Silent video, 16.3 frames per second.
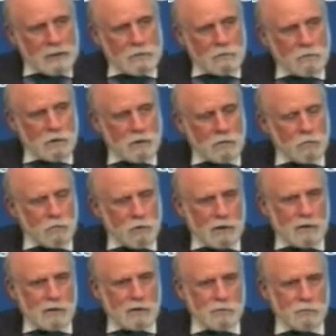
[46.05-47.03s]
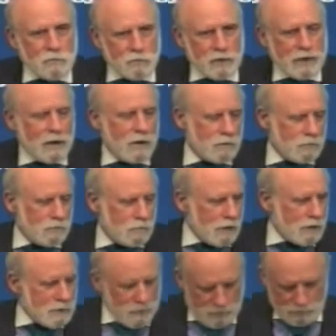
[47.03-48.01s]
Well, we got it
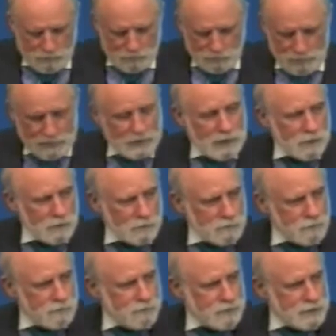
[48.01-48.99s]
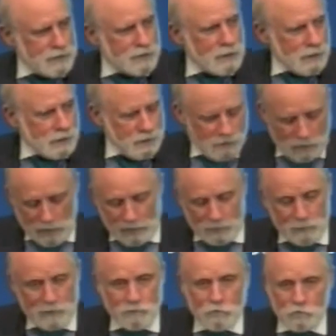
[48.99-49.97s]
wrong. We ran out of the
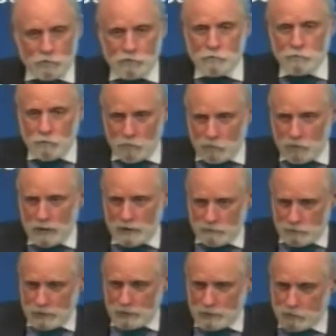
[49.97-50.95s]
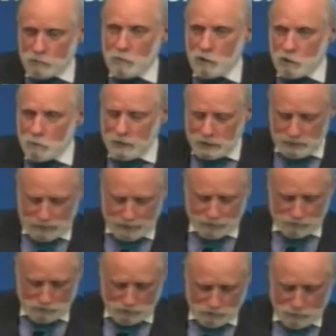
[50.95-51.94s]
IP version 4 experimental
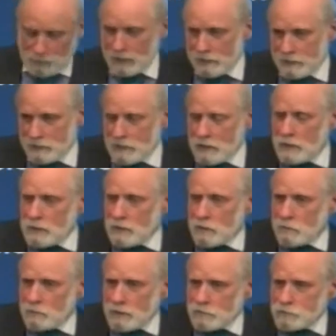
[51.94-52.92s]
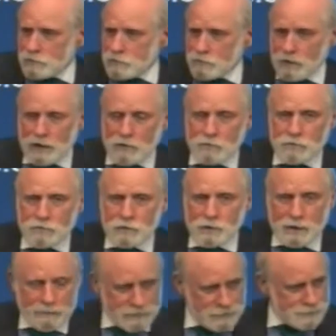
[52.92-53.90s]
address space around
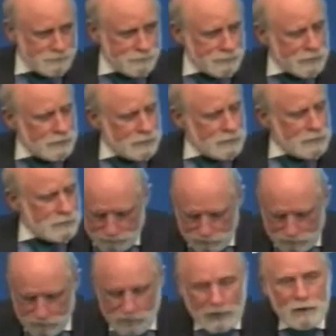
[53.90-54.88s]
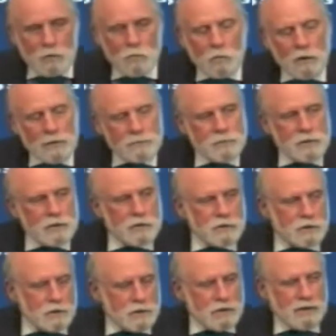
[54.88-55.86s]
2011. The second one
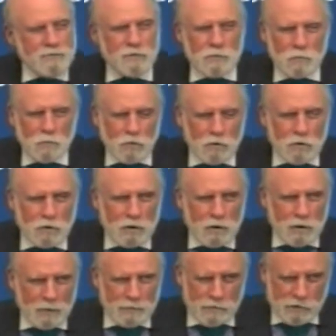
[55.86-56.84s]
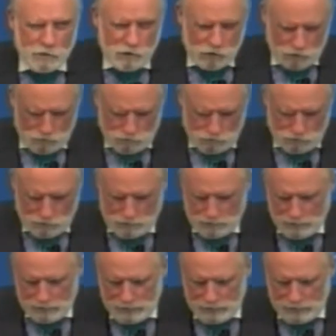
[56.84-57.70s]
is even more obscure.